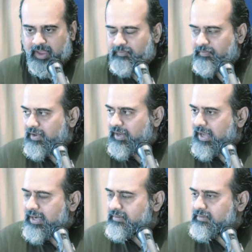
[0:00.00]
And we
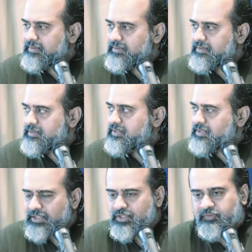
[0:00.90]
are
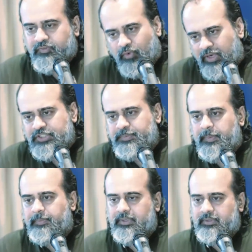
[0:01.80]
such foolish
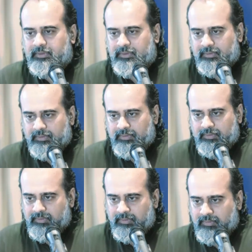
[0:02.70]
people.
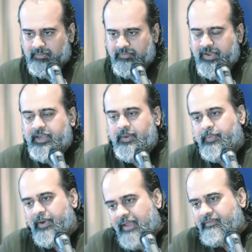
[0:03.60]
We are
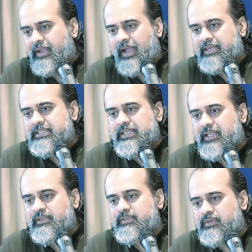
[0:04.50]
depriving
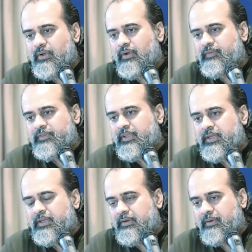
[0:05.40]
ourselves of
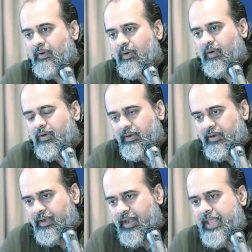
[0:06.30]
the
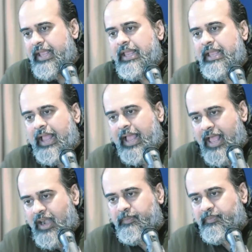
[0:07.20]
only
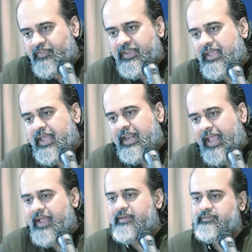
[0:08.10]
help we can
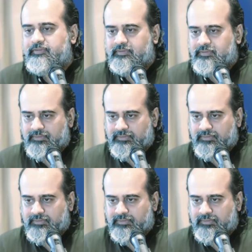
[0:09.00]
have.